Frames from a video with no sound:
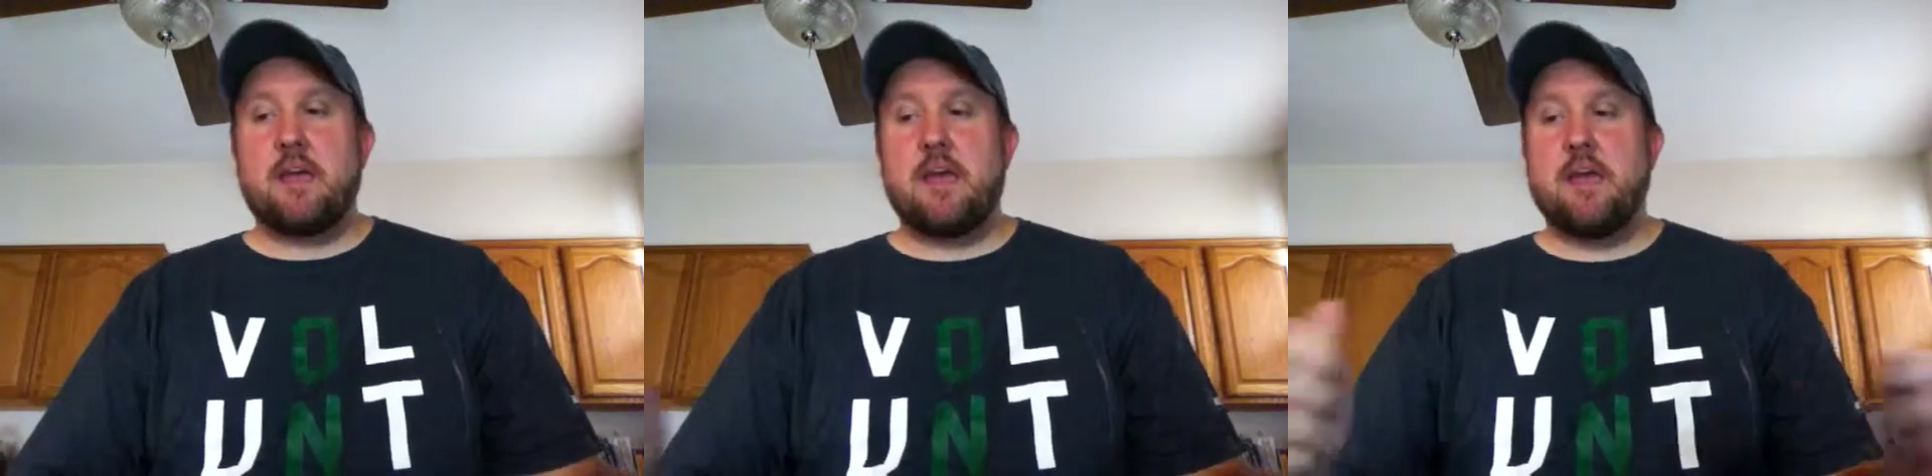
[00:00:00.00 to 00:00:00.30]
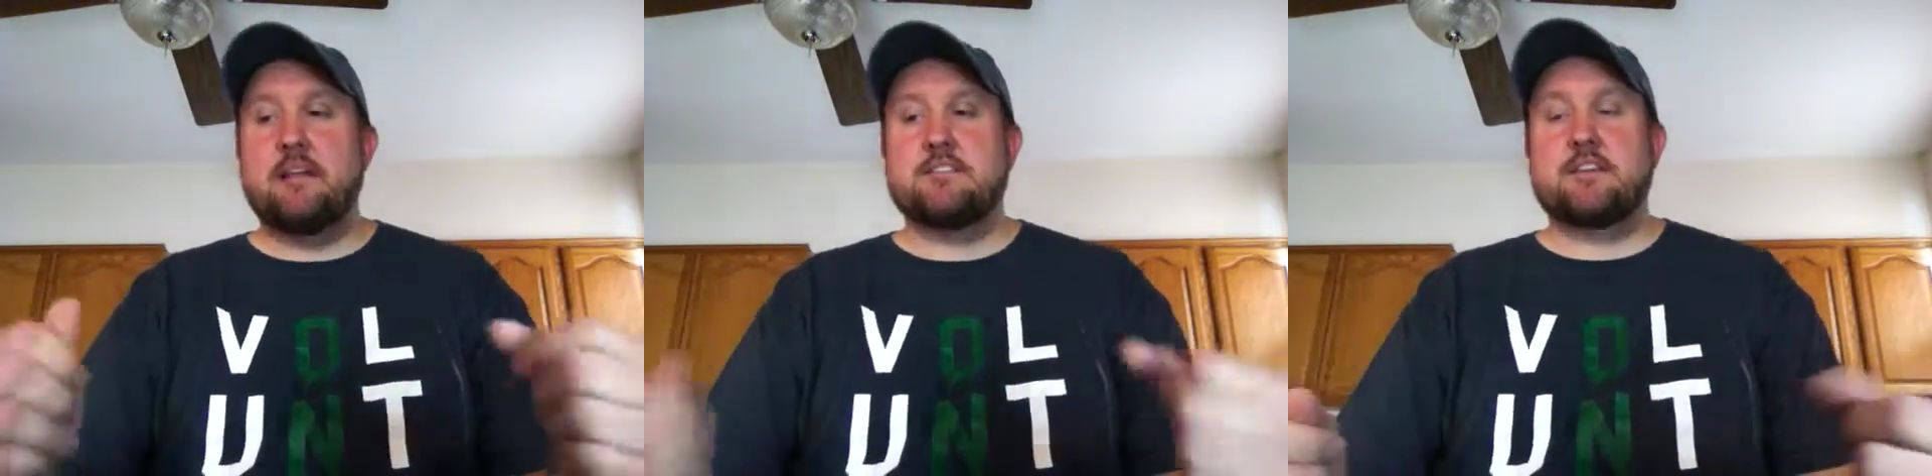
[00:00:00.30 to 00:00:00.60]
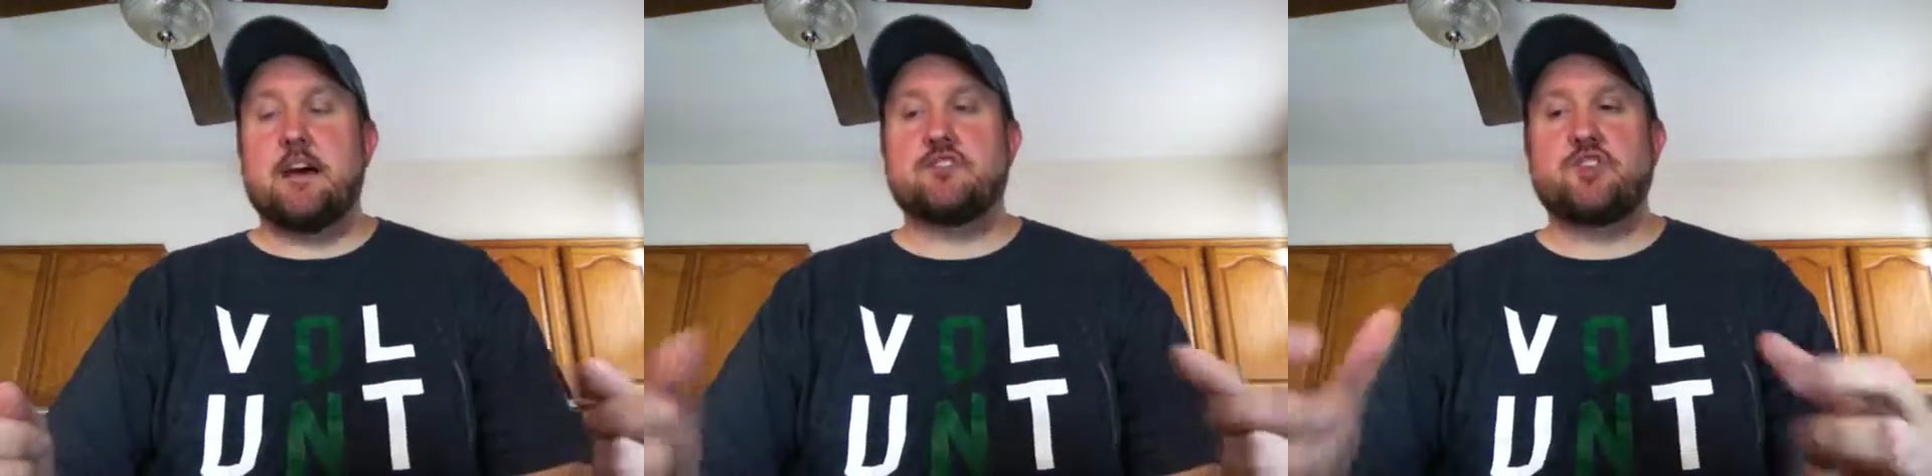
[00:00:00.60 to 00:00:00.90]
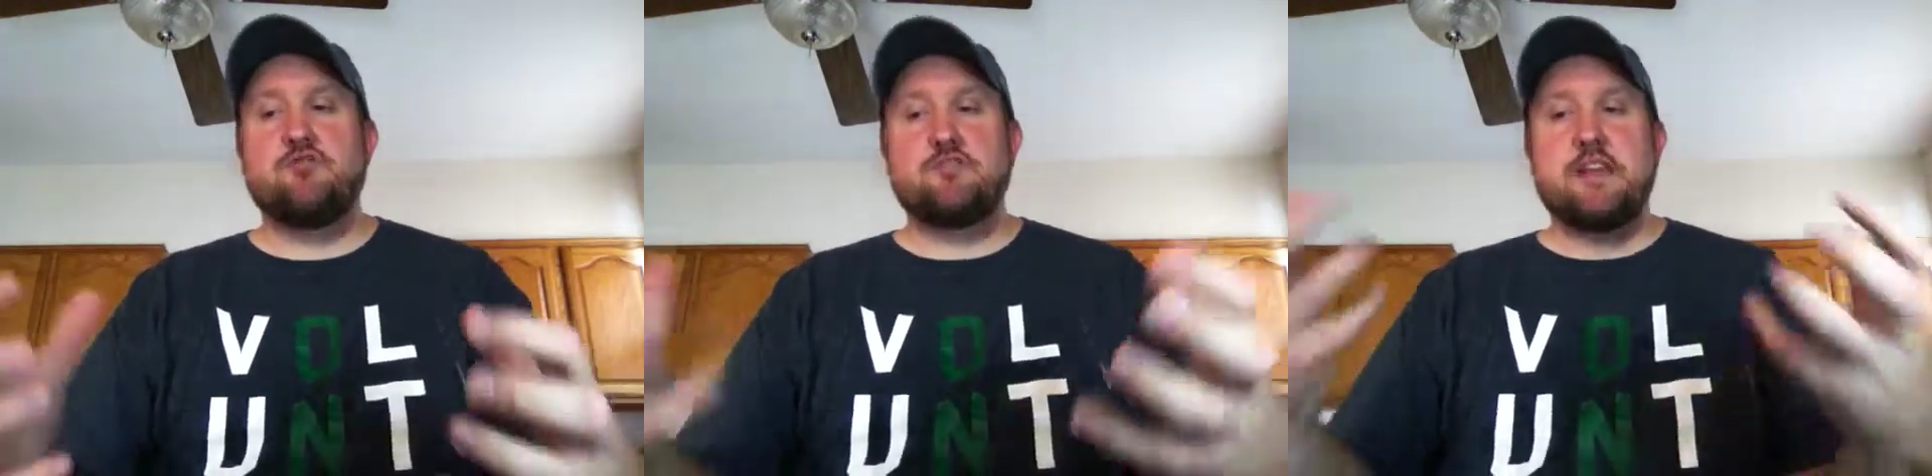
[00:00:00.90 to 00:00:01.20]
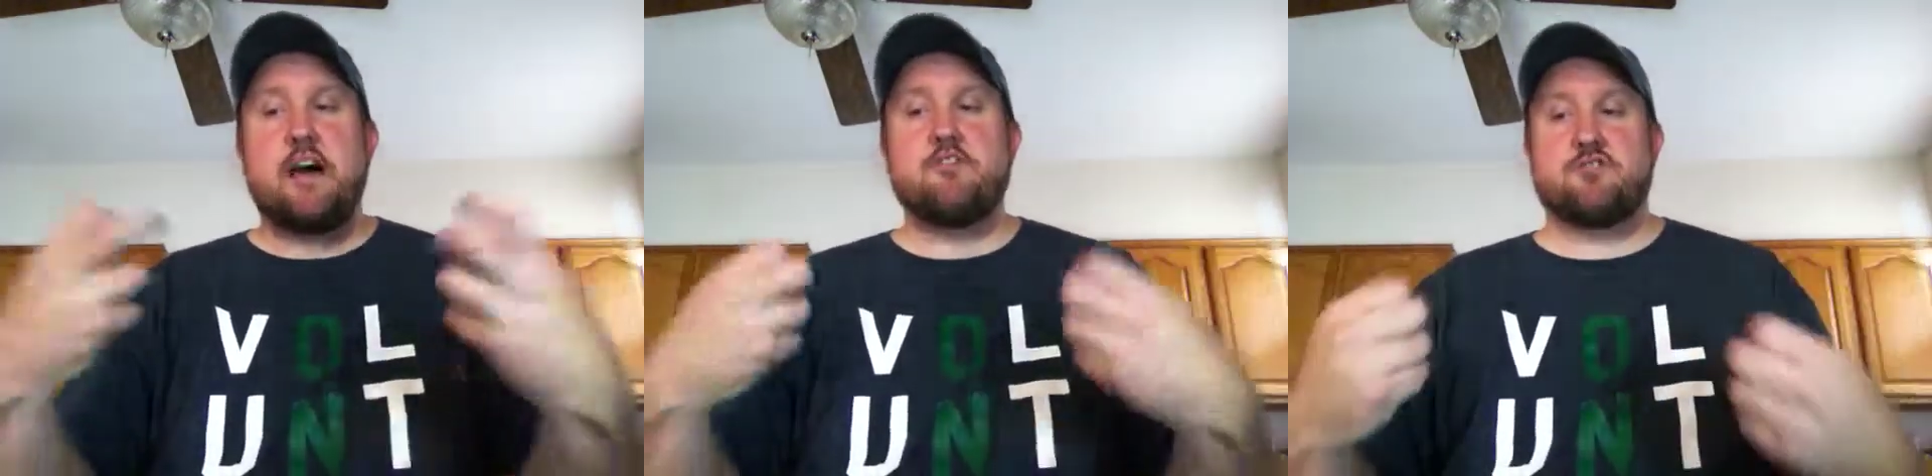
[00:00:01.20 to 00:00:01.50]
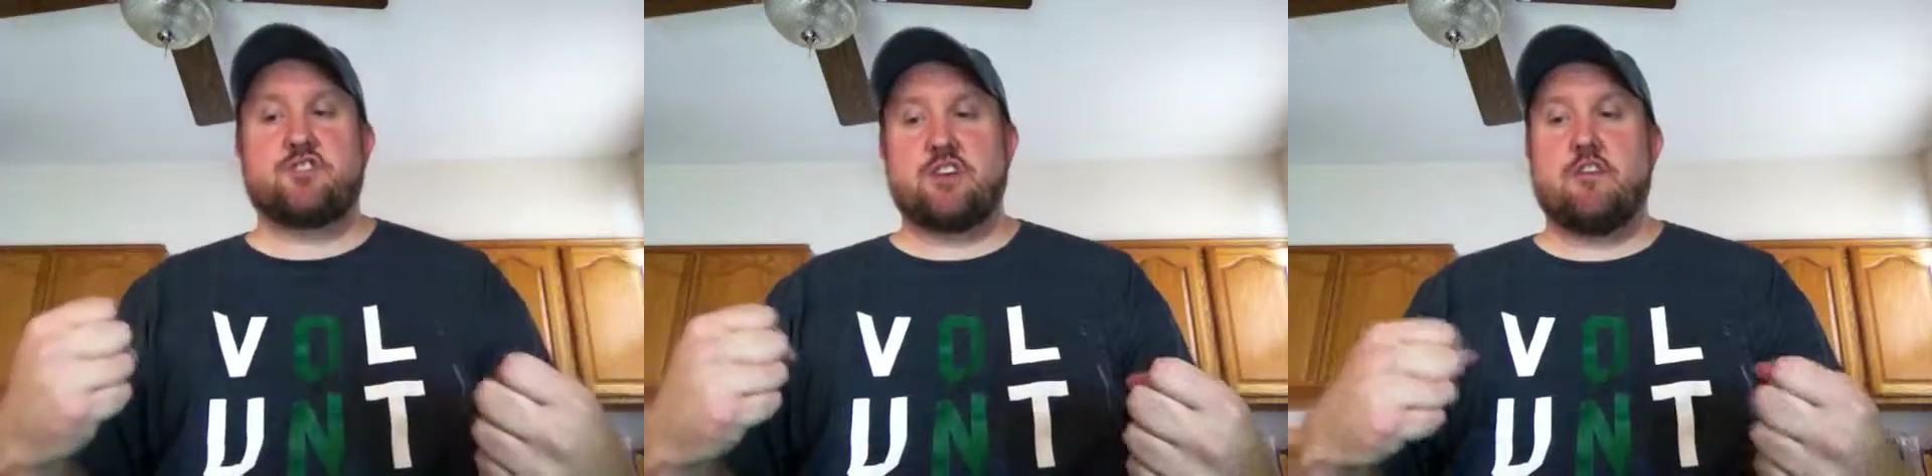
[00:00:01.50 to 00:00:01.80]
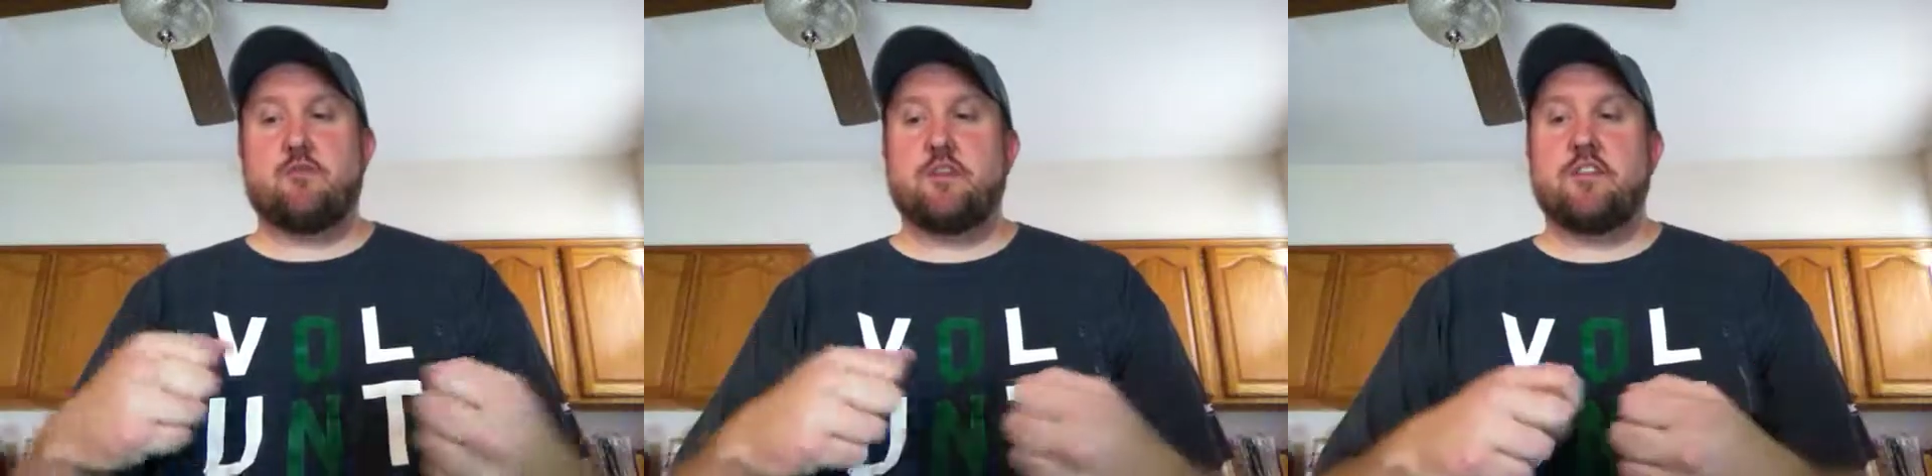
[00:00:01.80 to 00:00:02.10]
And so you doubt
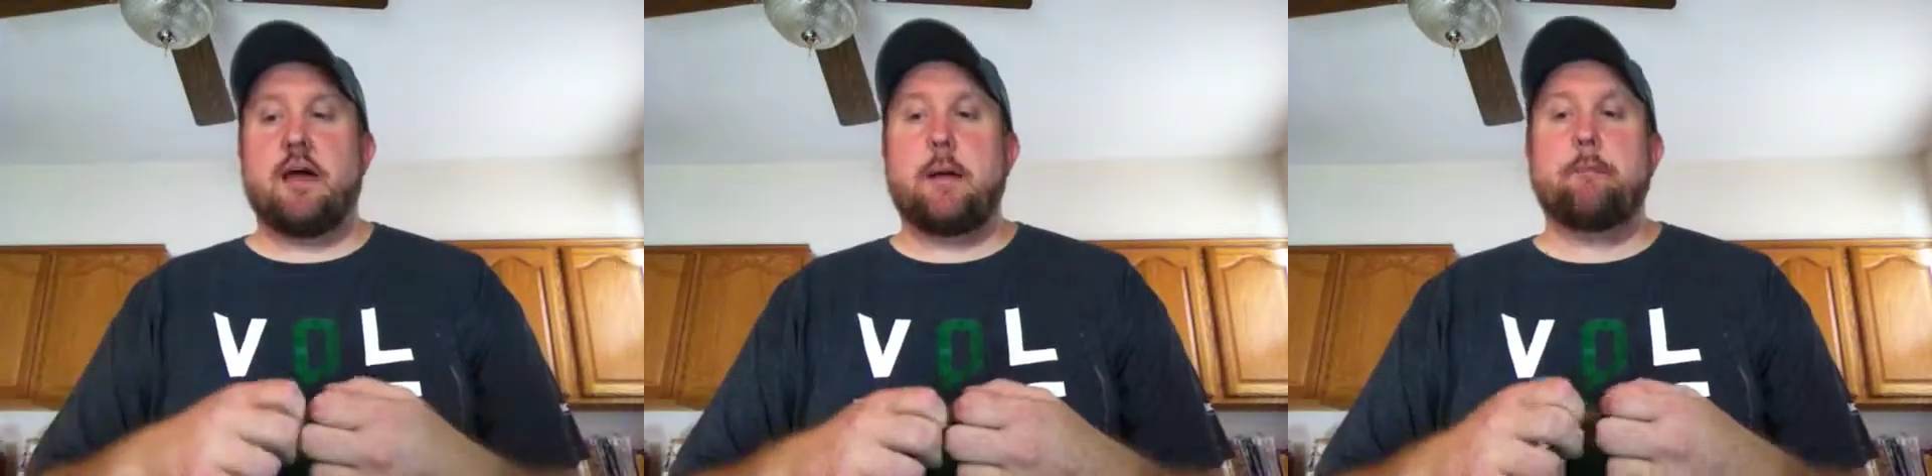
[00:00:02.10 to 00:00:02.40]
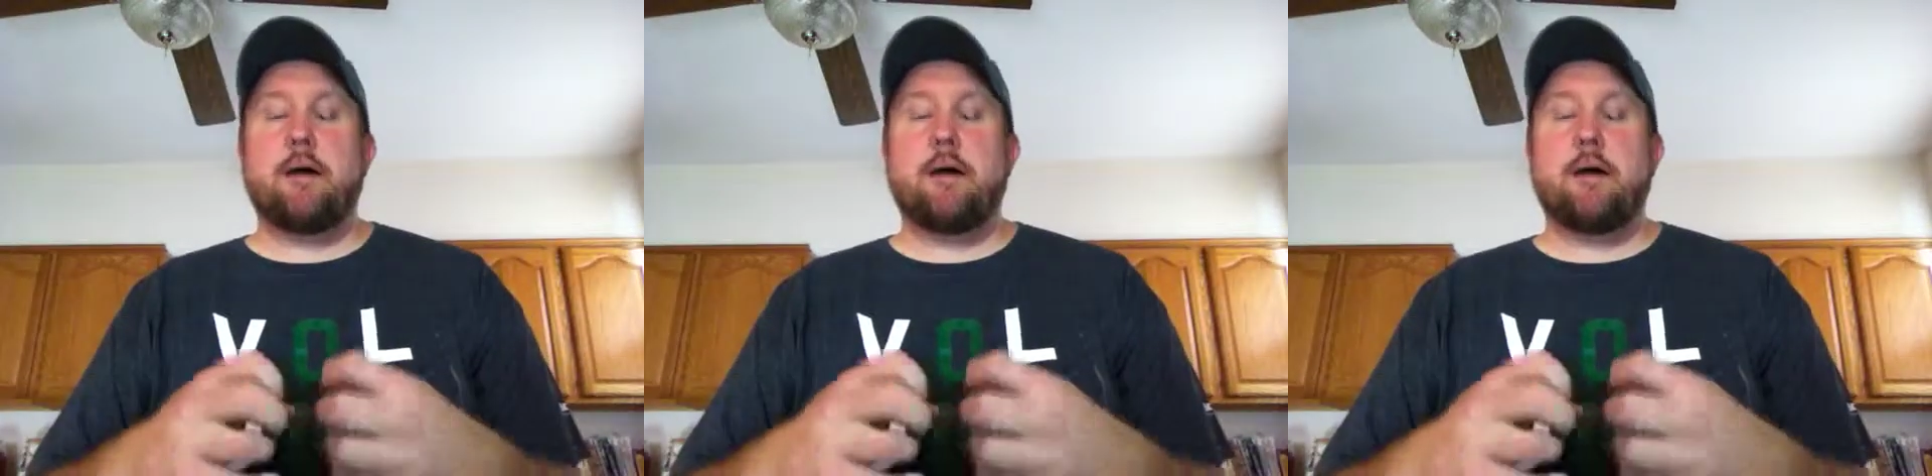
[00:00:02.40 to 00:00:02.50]
yourself with that.